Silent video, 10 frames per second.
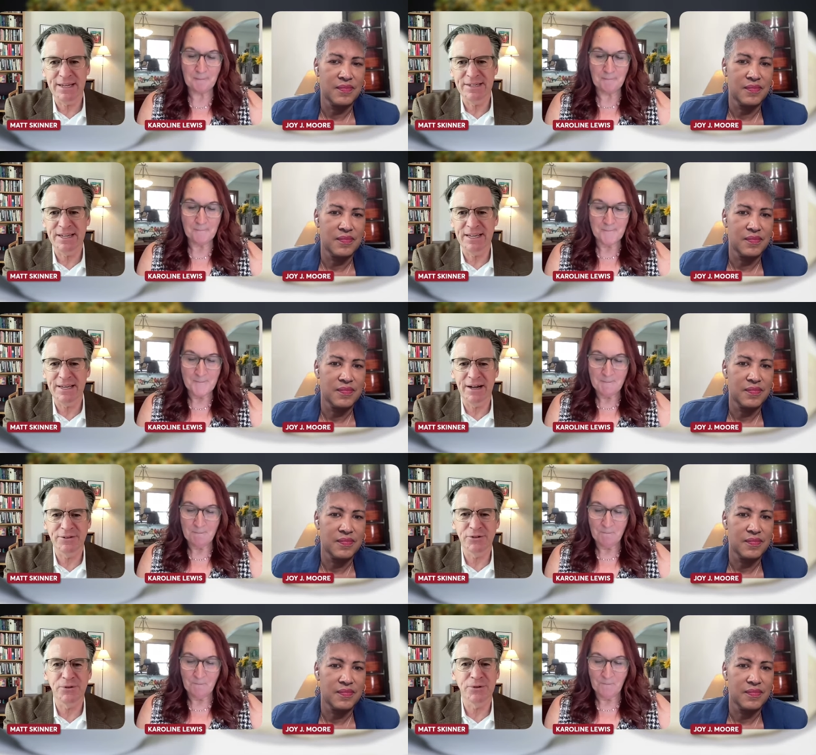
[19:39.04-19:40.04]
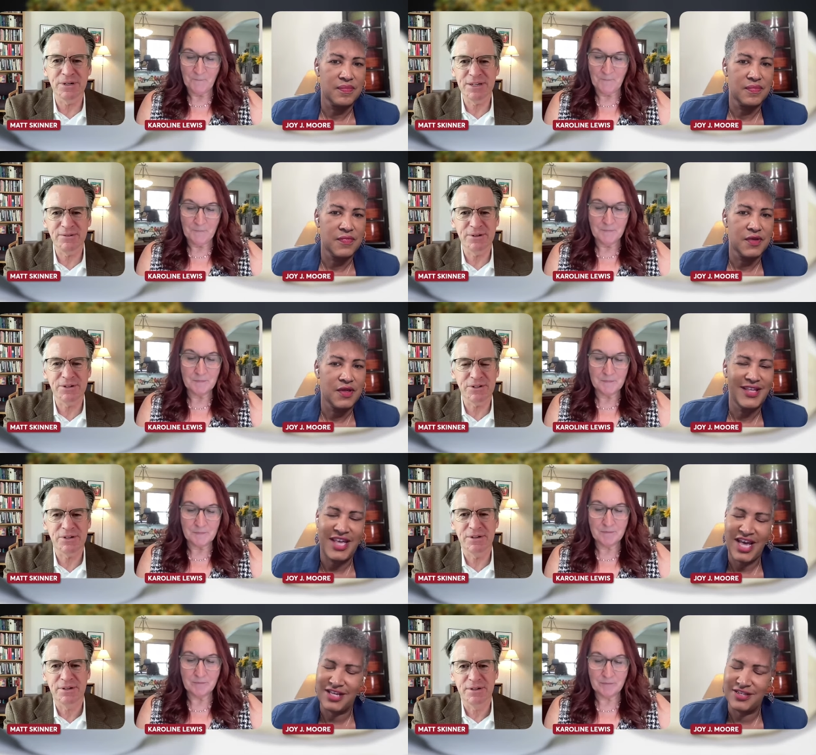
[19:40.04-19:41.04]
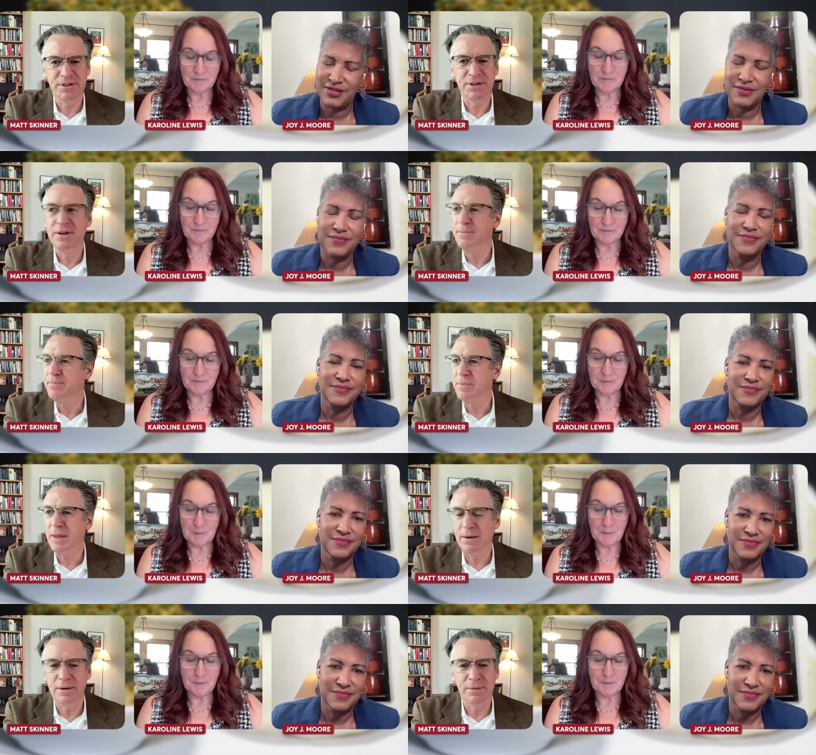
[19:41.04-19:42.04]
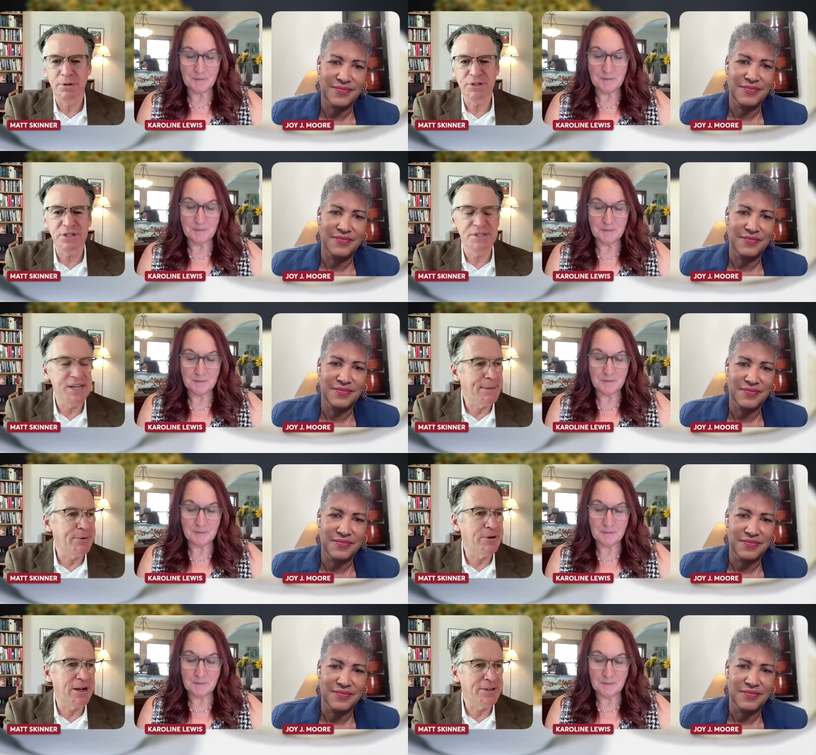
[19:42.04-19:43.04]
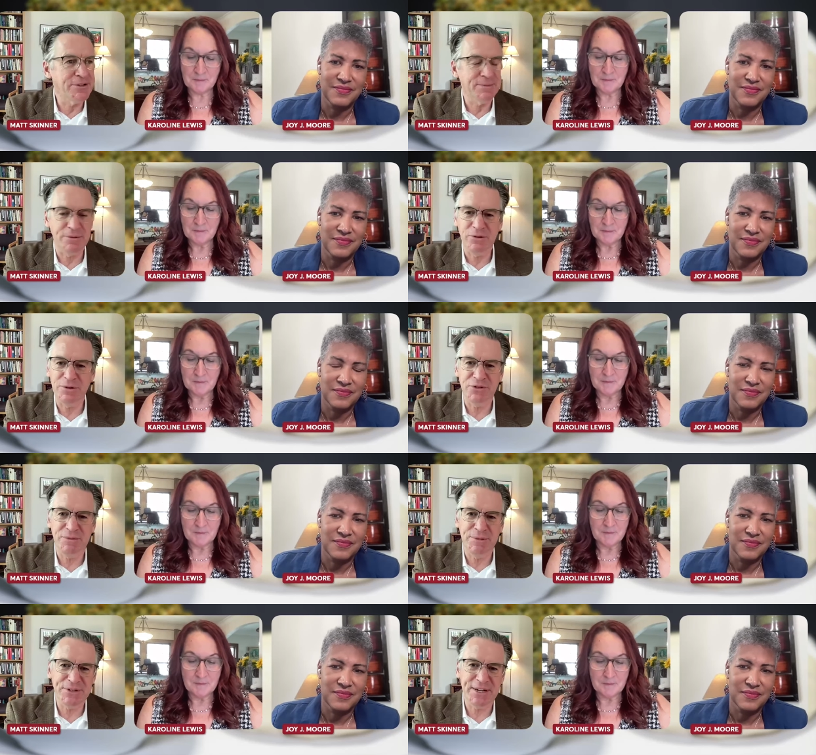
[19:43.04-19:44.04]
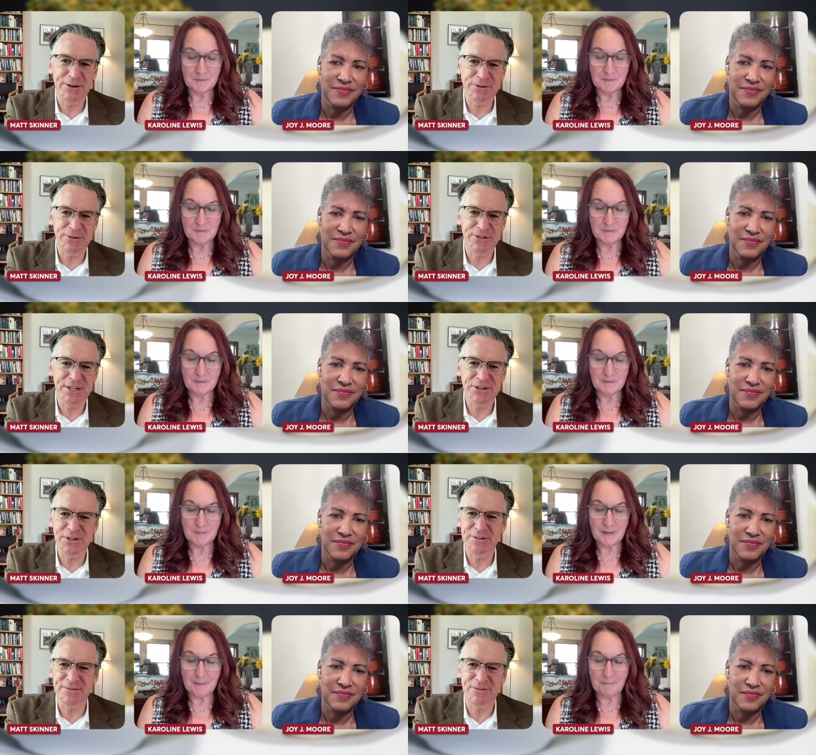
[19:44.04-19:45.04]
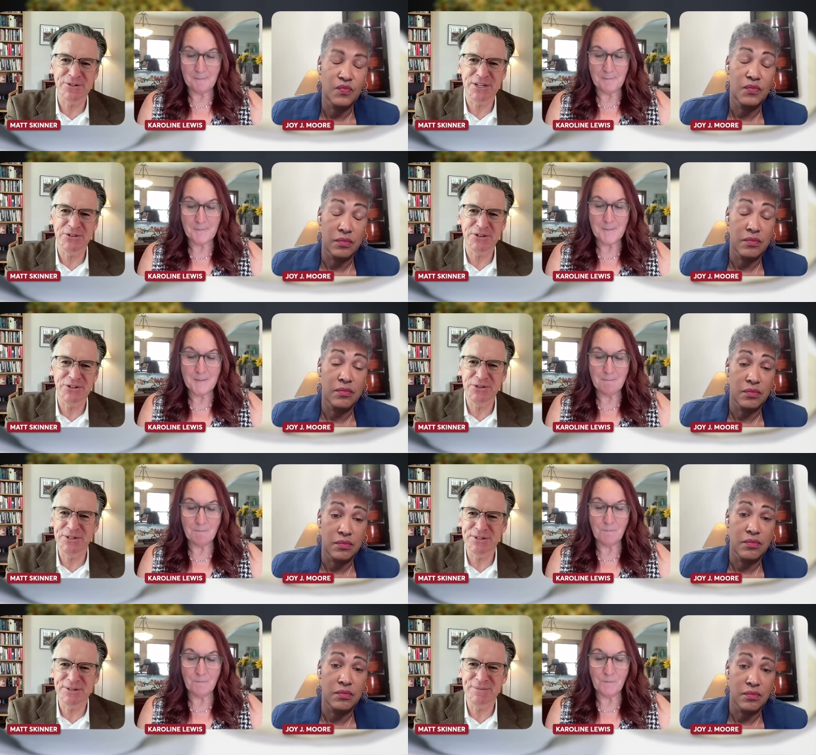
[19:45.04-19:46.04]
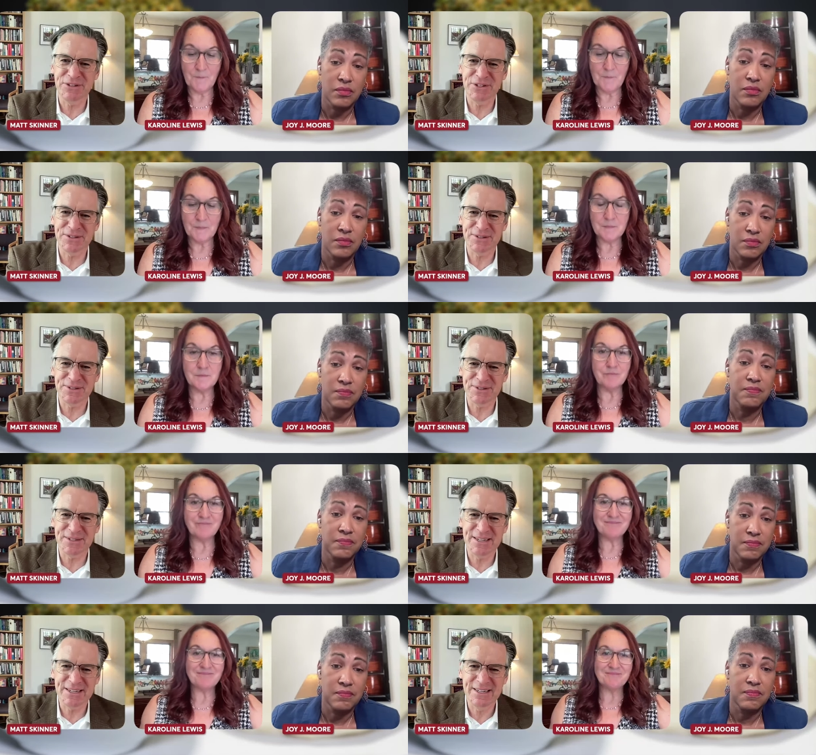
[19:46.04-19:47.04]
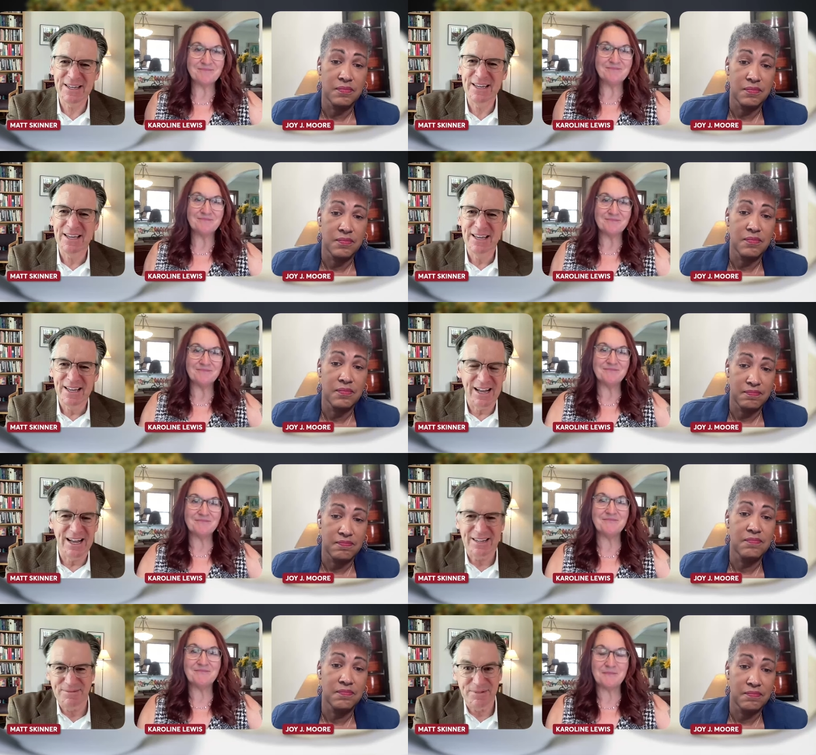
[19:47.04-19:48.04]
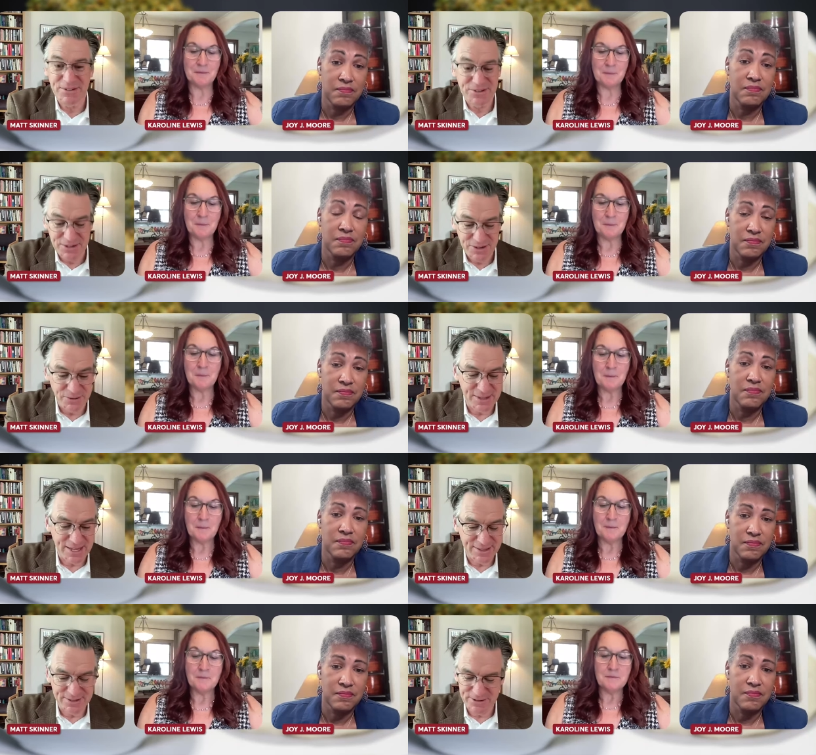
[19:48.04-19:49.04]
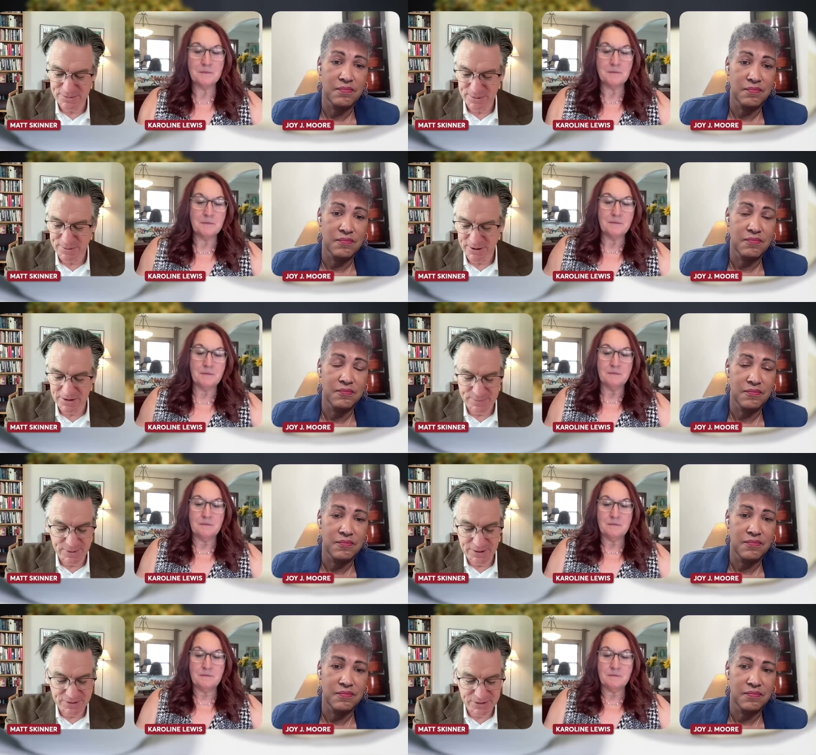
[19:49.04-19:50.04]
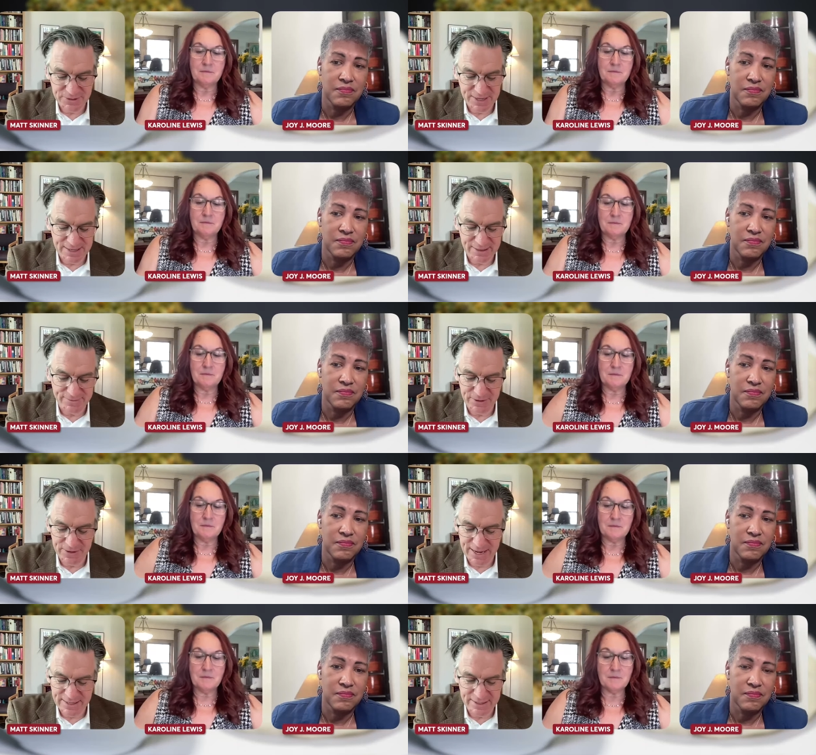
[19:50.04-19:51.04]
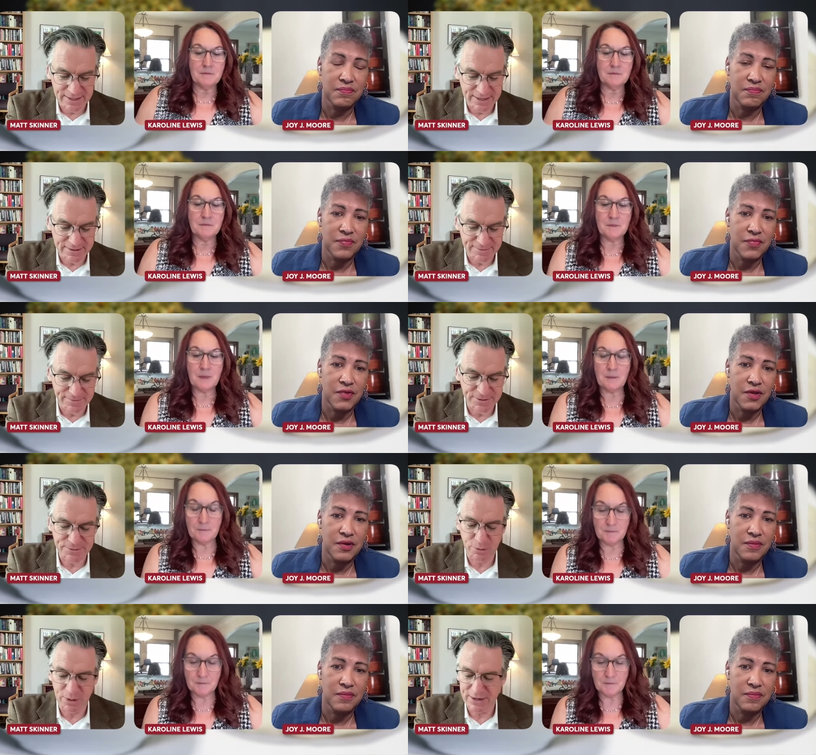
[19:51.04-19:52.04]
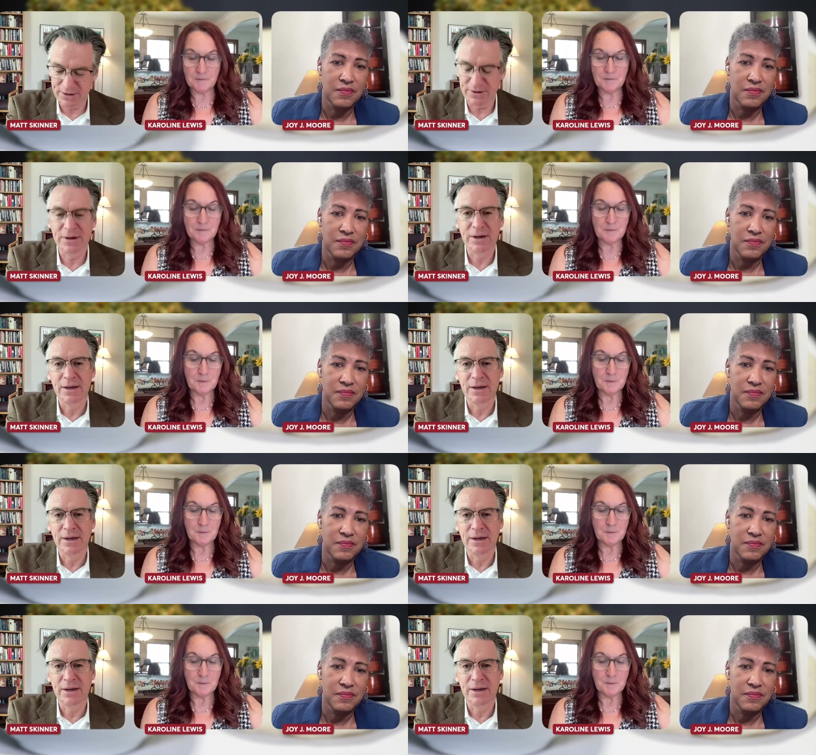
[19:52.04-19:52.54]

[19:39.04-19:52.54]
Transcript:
Speaker 1: contain God's glory, which yes puts a damper on some Christian mischaracterization of first century Judaism in Jesus's day. Mm -hmm. uh, but just to note that that's always been part of it. But also, again, at the very end of this prayer,